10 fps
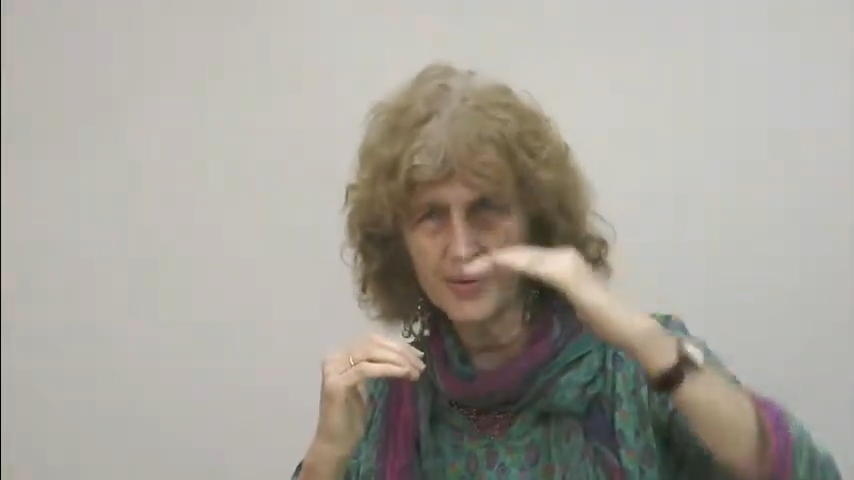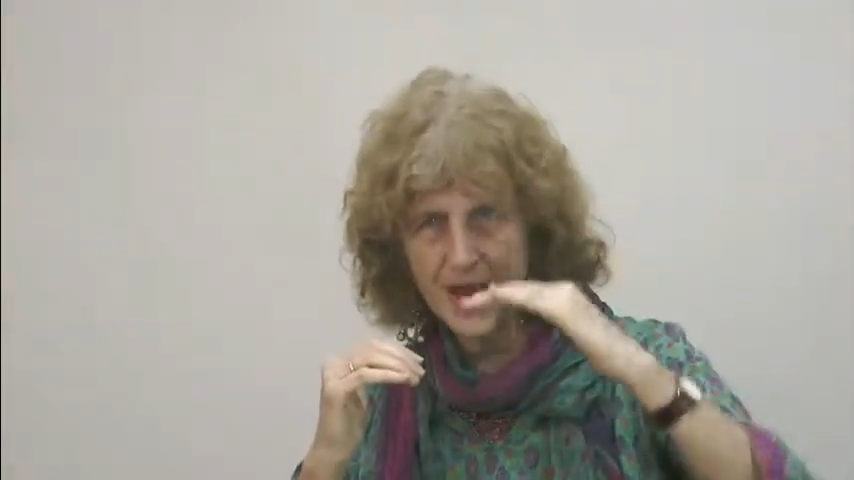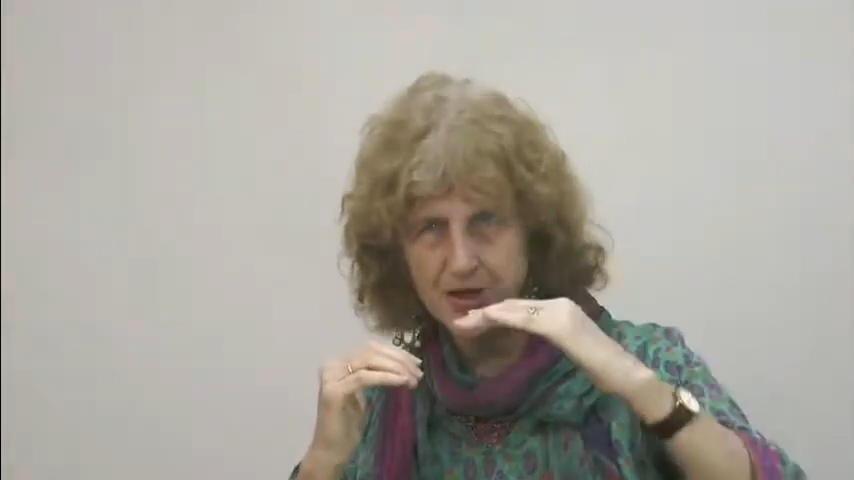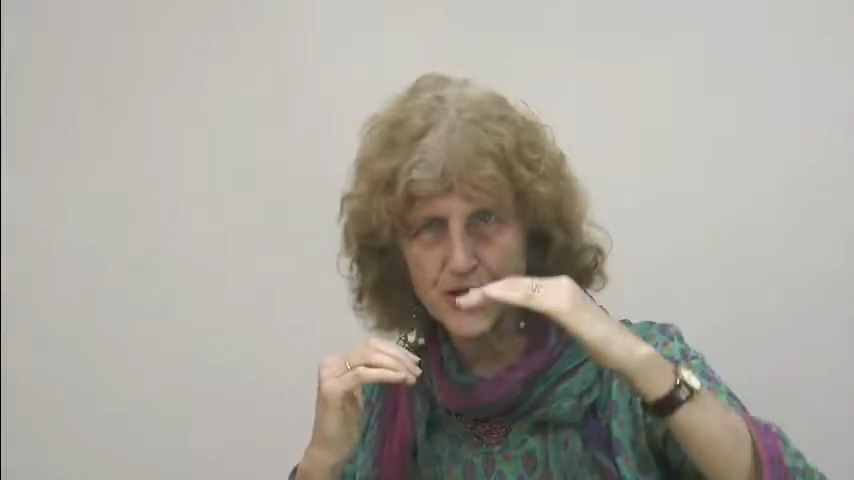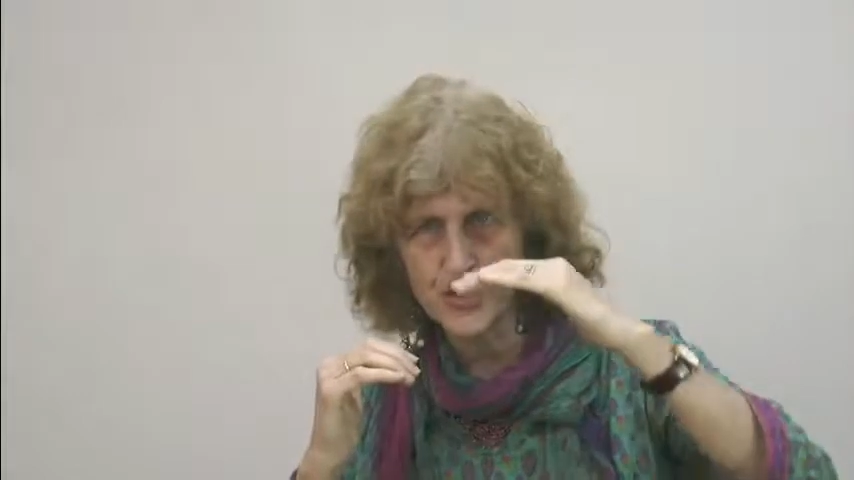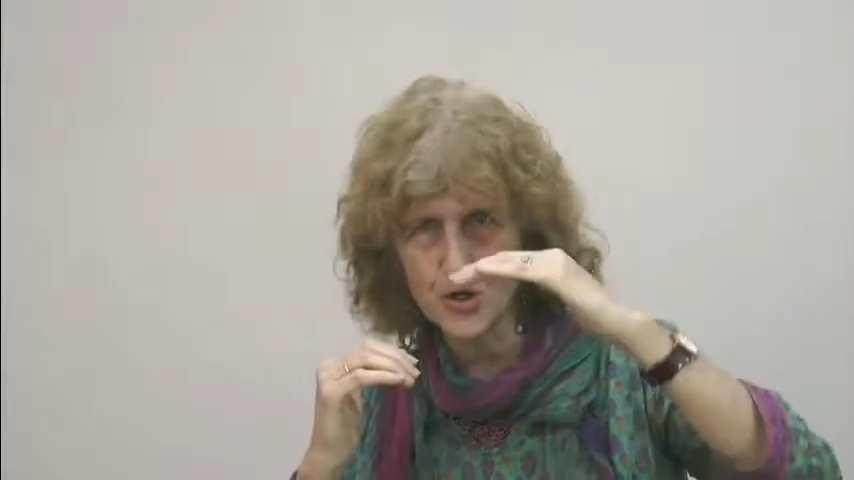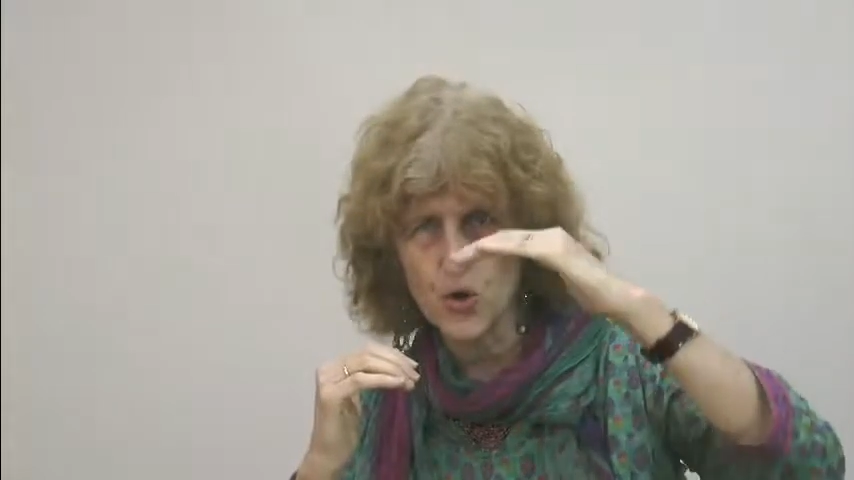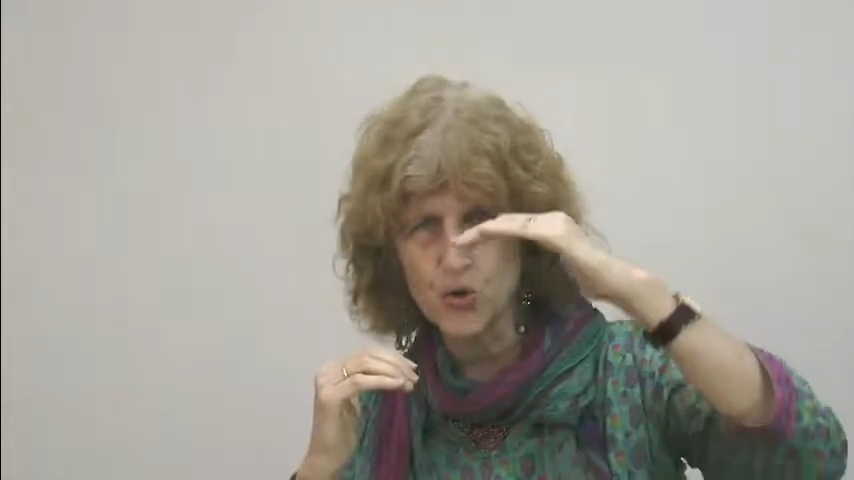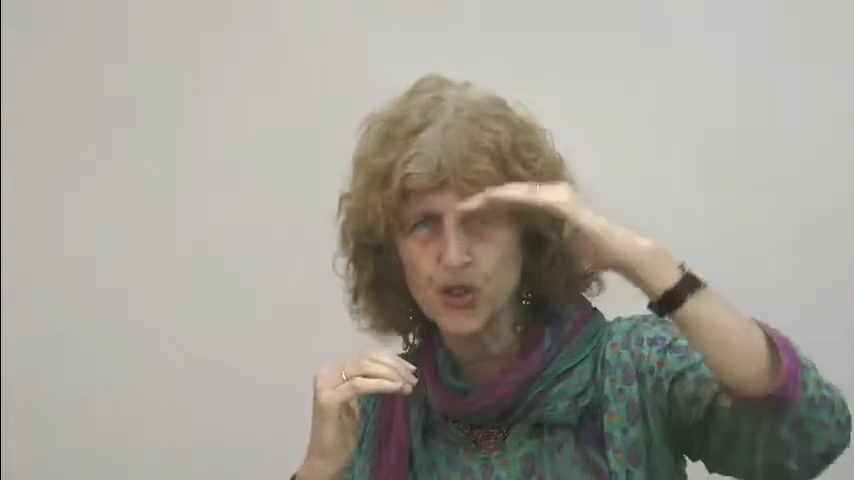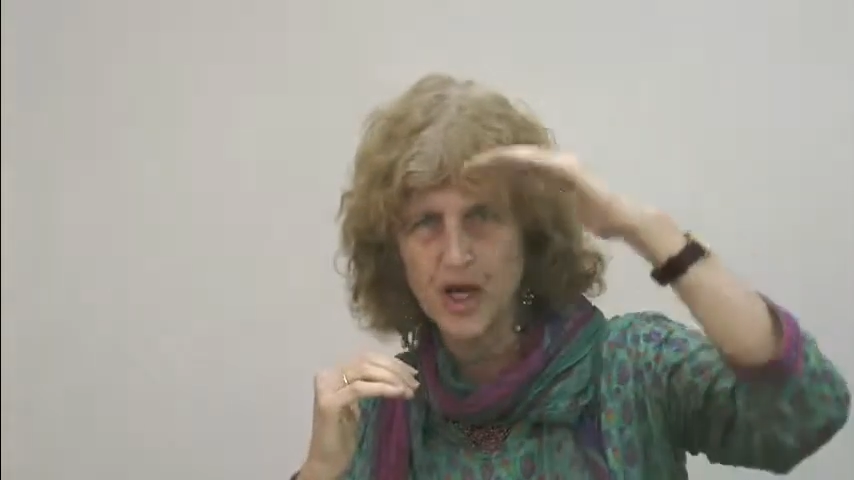as it
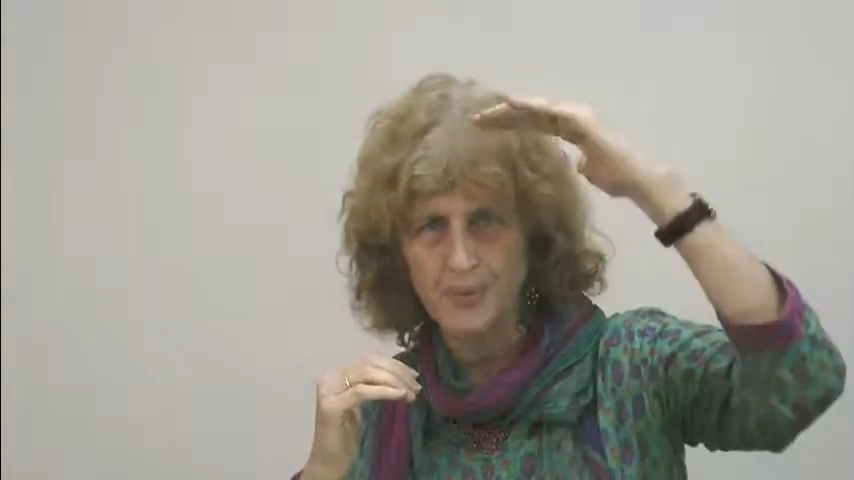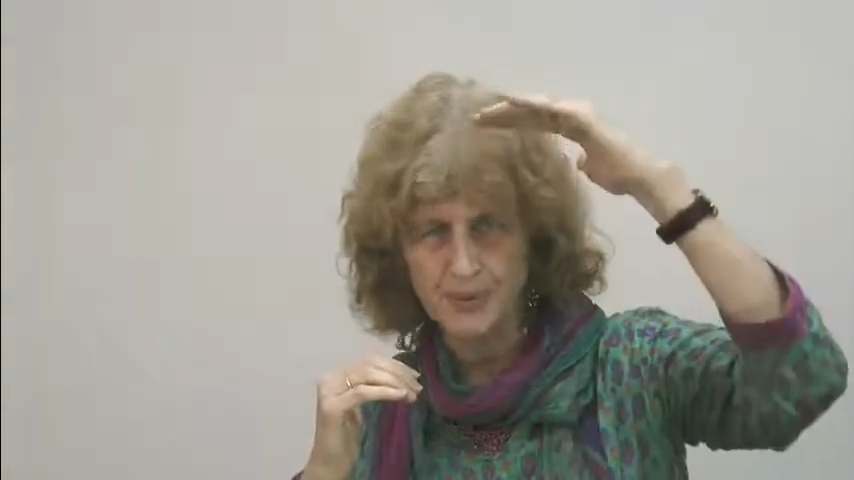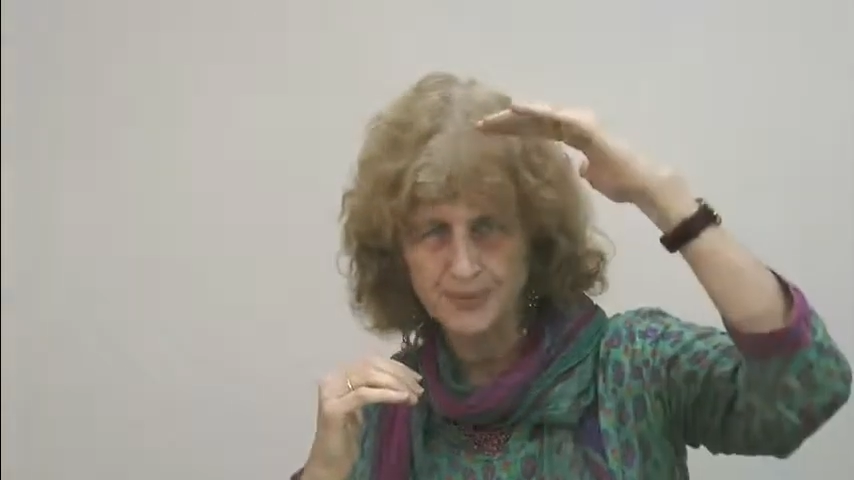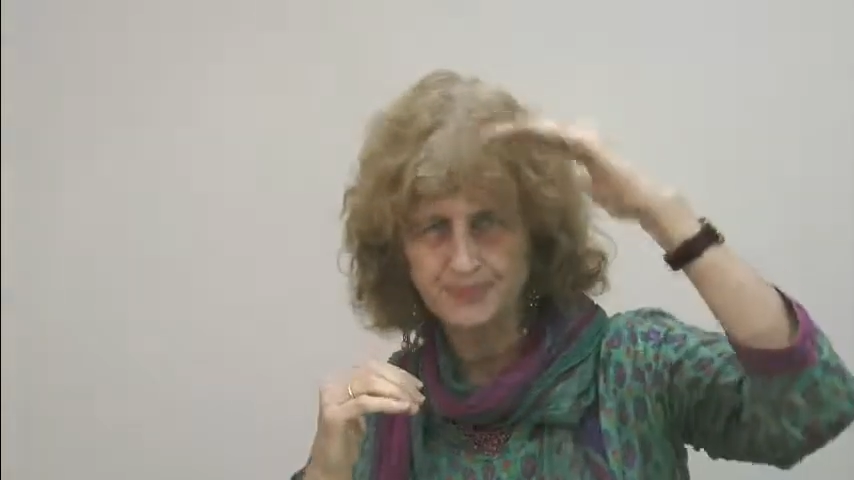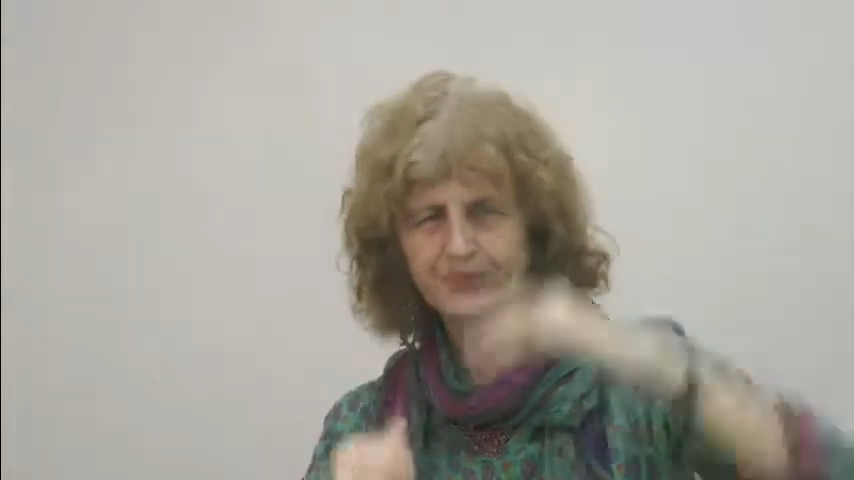goes up.